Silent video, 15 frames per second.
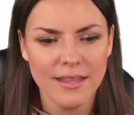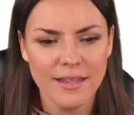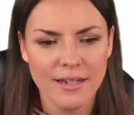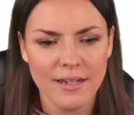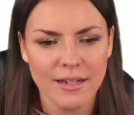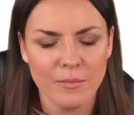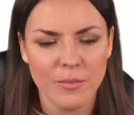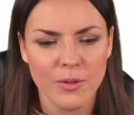then the
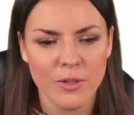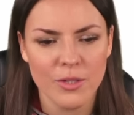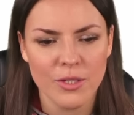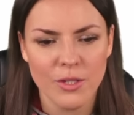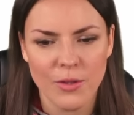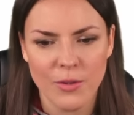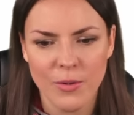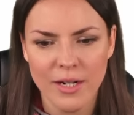
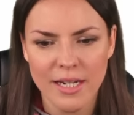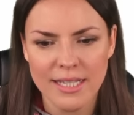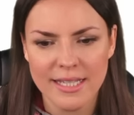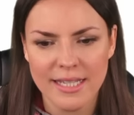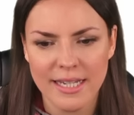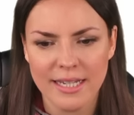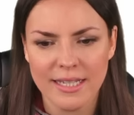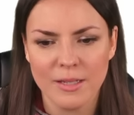numbers
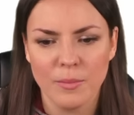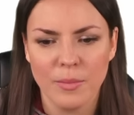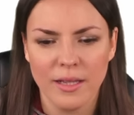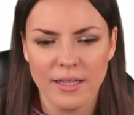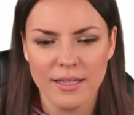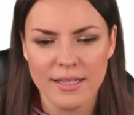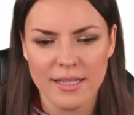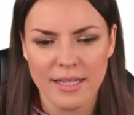36
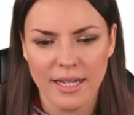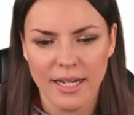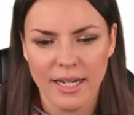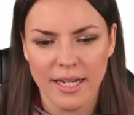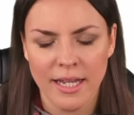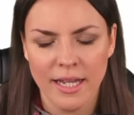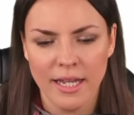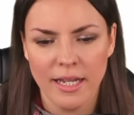plus
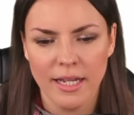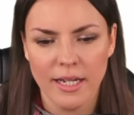9